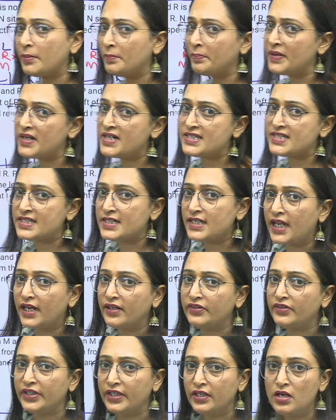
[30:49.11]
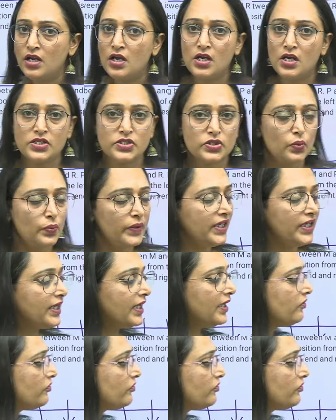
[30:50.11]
person are there, so we can